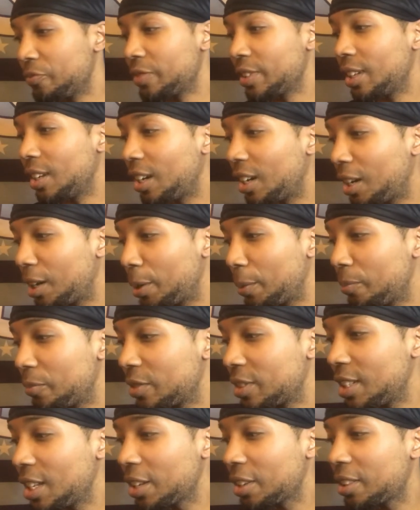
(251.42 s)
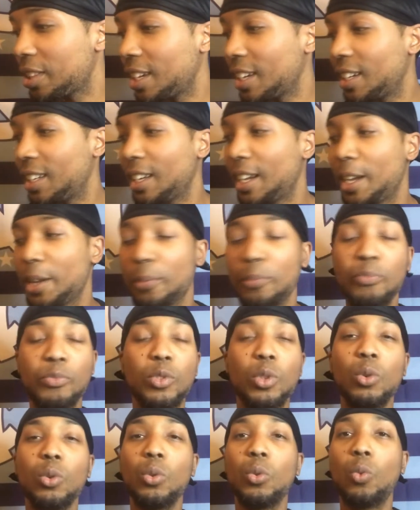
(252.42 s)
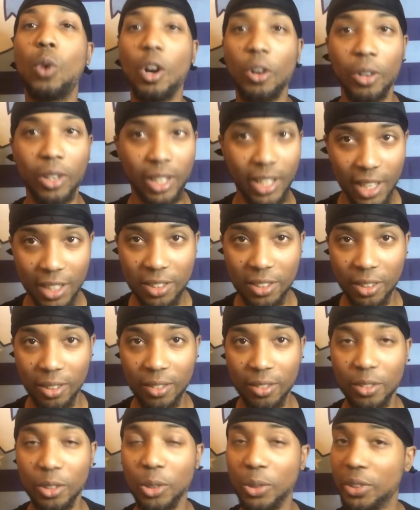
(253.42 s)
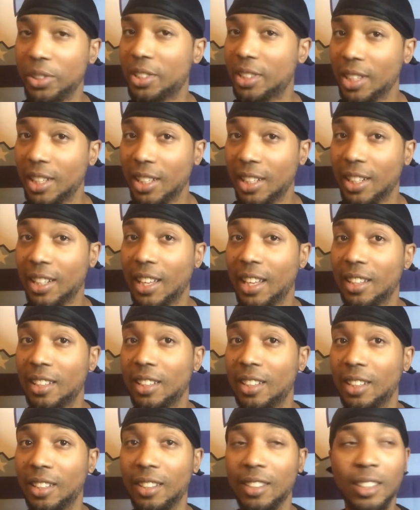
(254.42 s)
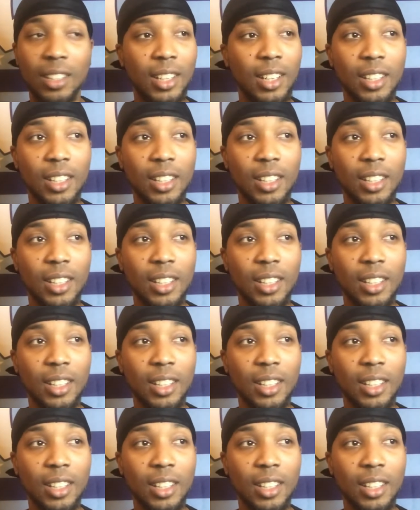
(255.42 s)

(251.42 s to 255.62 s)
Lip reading: Another thing I like, Walker Kessler. You can see it in that kid.